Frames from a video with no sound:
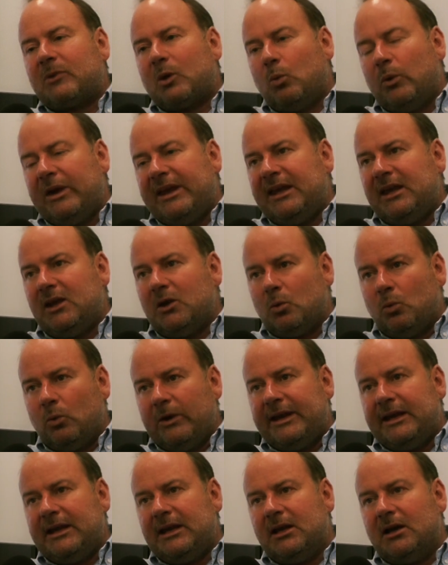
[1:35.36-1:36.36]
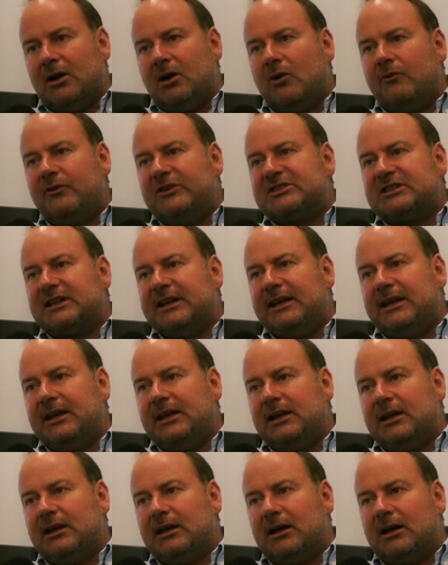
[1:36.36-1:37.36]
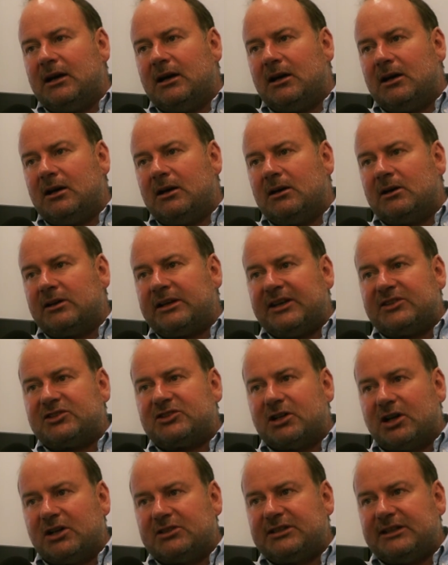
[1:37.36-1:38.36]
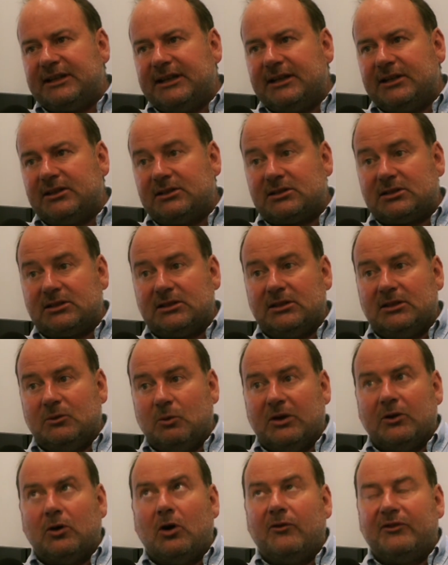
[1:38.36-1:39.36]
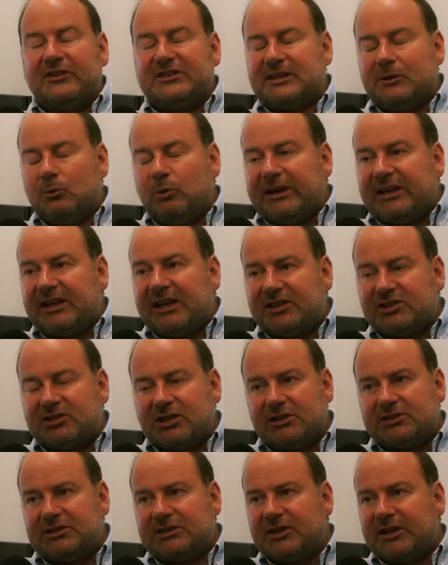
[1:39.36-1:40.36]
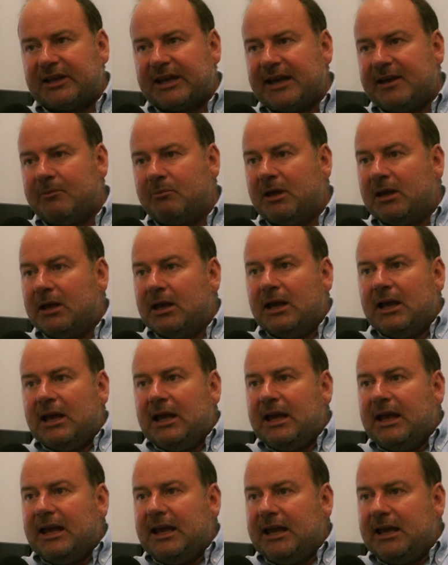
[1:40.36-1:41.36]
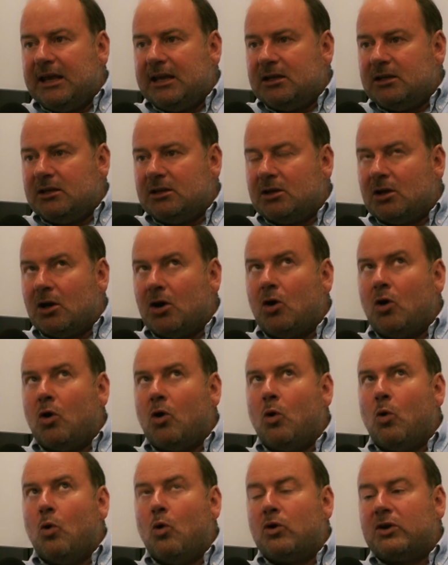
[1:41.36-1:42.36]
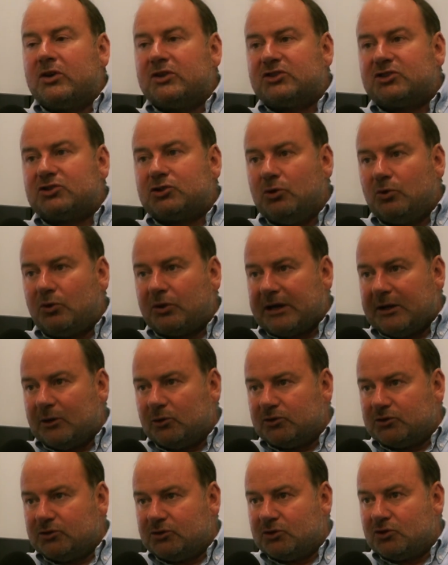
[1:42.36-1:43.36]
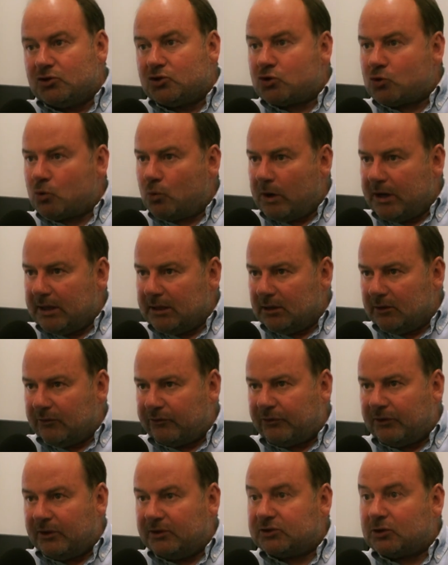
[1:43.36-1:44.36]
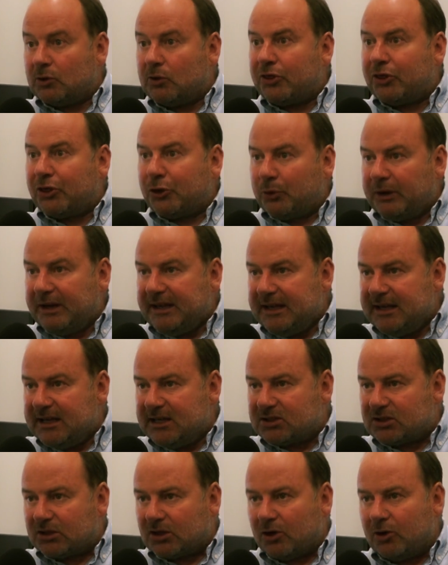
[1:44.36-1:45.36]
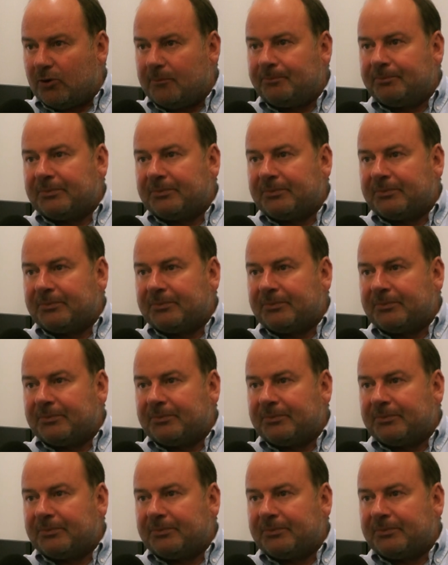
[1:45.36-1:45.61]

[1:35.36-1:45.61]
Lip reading: We obviously kickstarted it, well, not obviously, we kickstarted the game in August 2012, so 3 years ago.